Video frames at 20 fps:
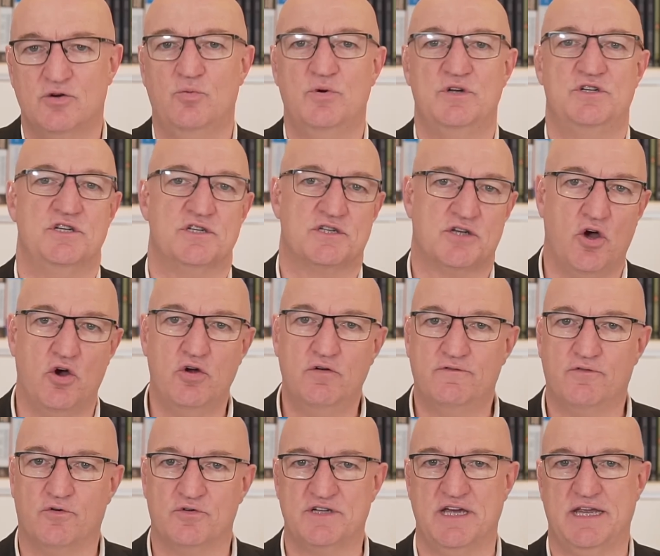which is code
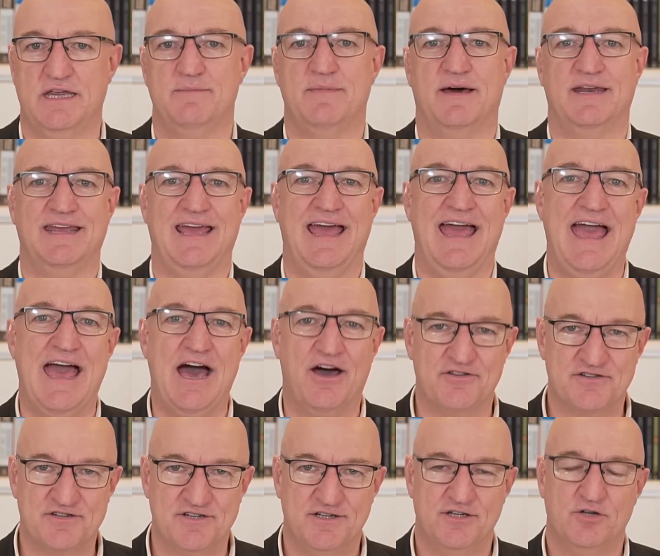for taking money
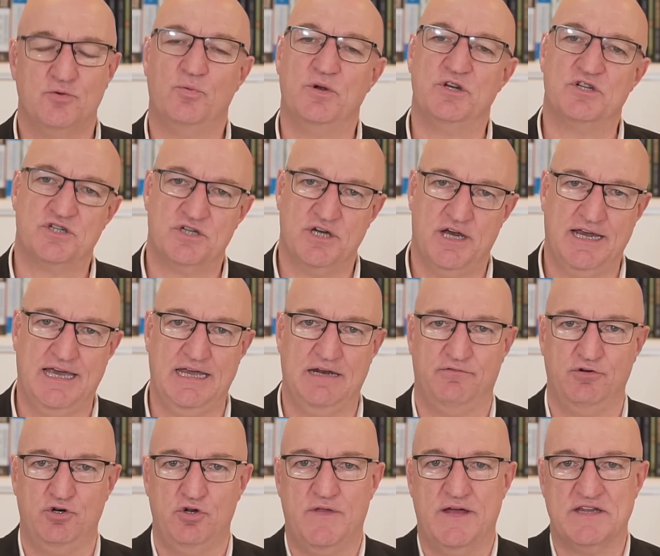out, which, again, if
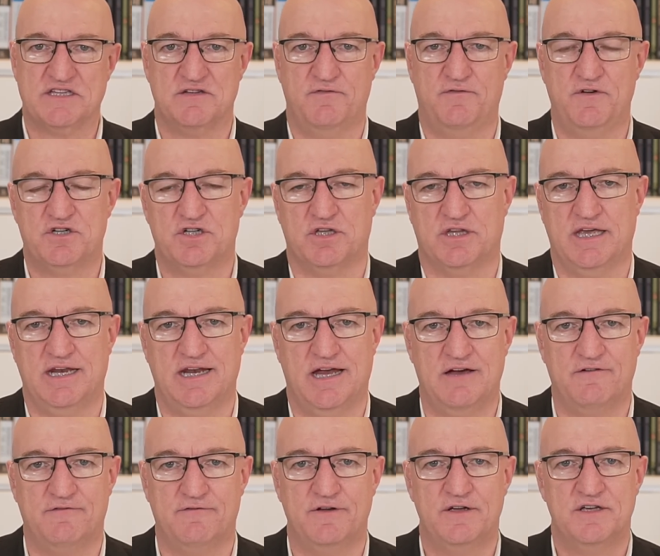we do that sufficiently
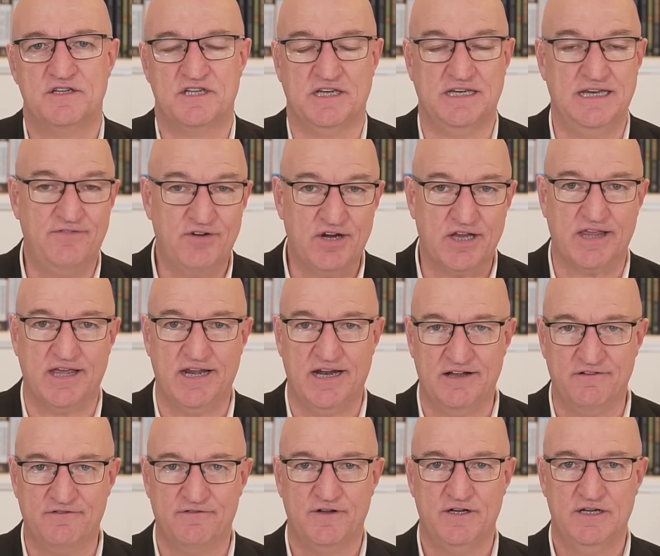enough, significantly
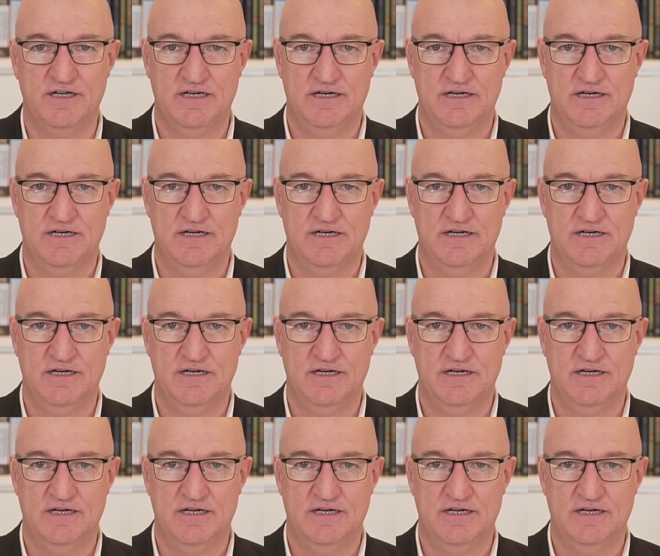enough,